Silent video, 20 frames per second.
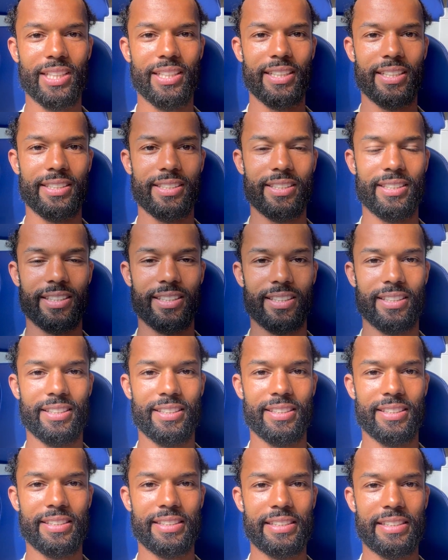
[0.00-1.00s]

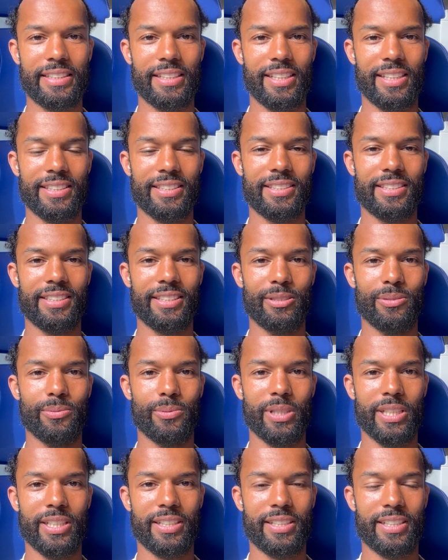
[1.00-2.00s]
and let's see
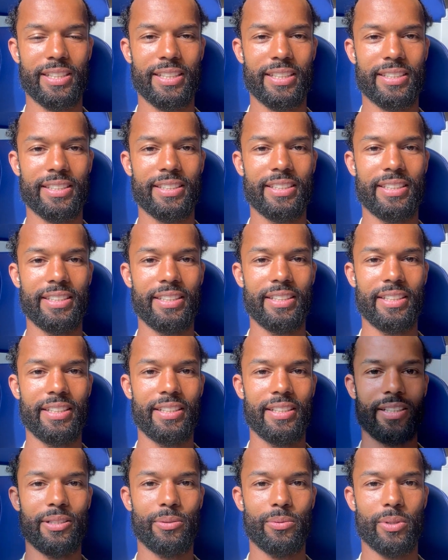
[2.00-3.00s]

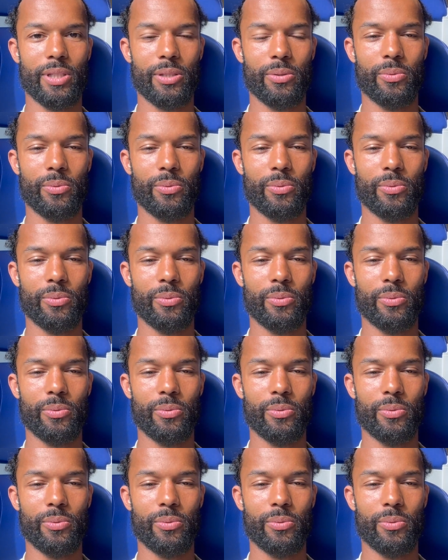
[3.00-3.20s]
where